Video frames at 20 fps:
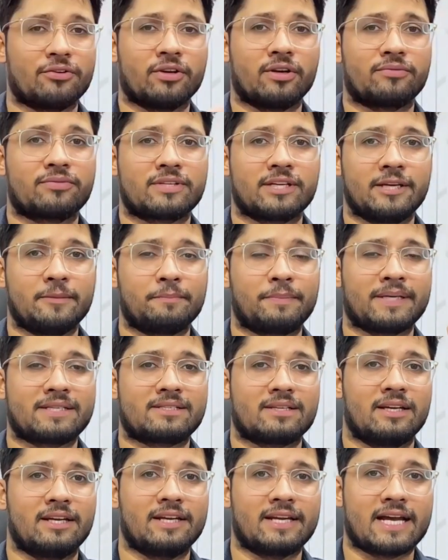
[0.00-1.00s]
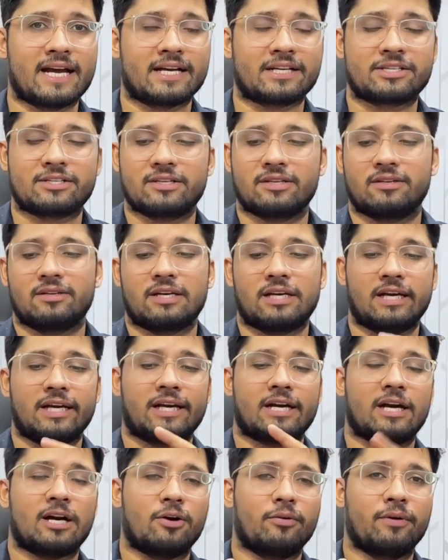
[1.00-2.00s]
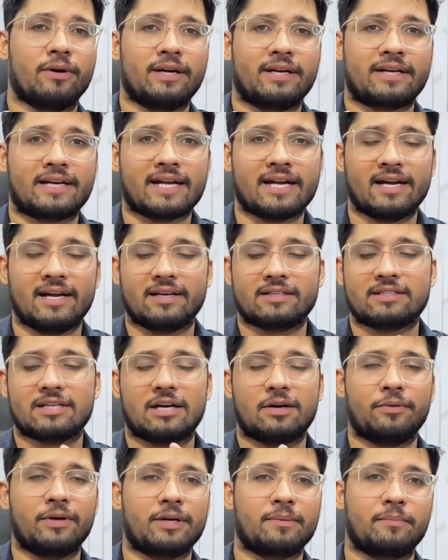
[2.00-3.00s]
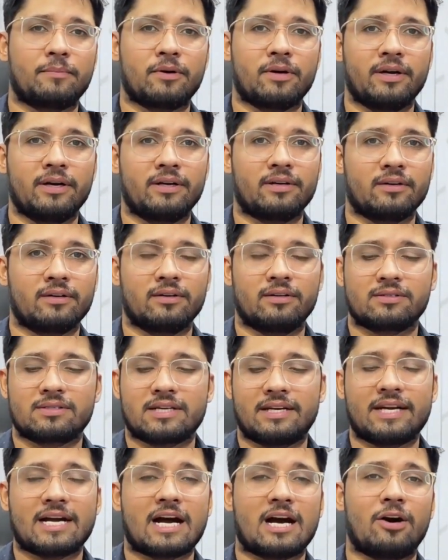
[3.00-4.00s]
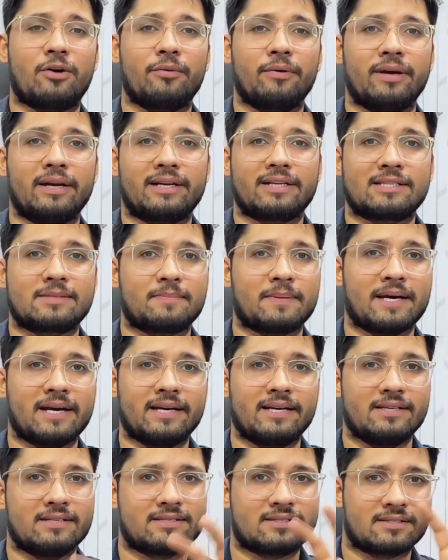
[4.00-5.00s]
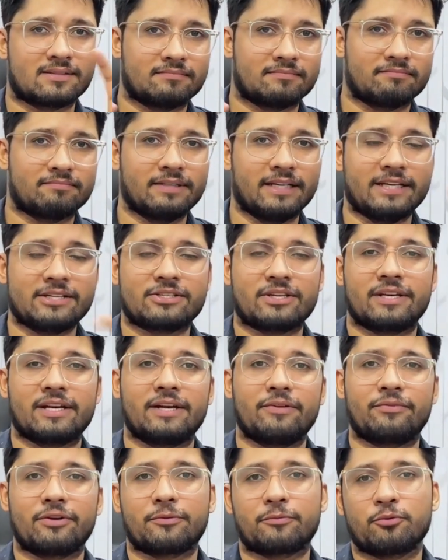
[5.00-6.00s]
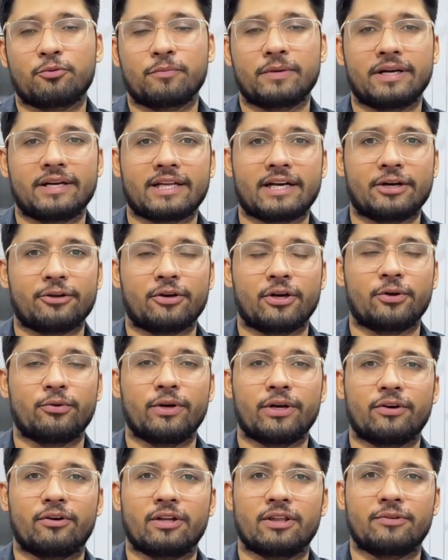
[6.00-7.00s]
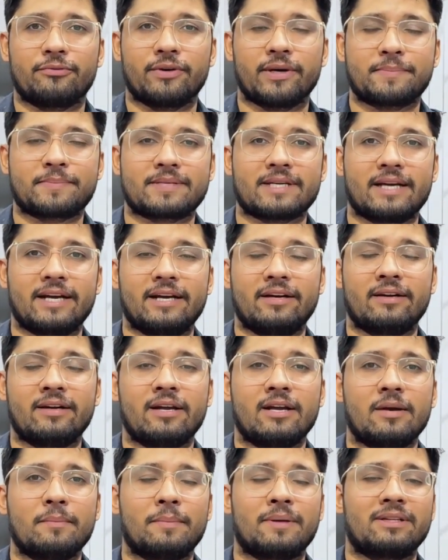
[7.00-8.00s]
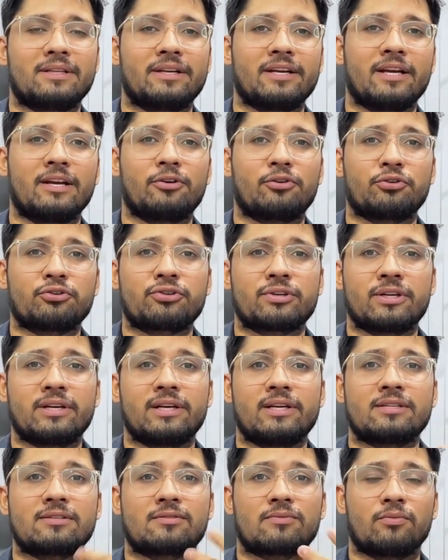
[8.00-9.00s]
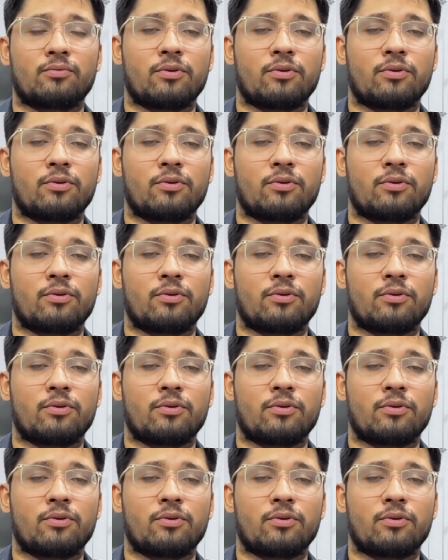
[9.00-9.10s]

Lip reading: you have seen Pixel in action, like how it tracks, how it monitors, and how it spies each and every movement that you're doing on the website. But the real question is,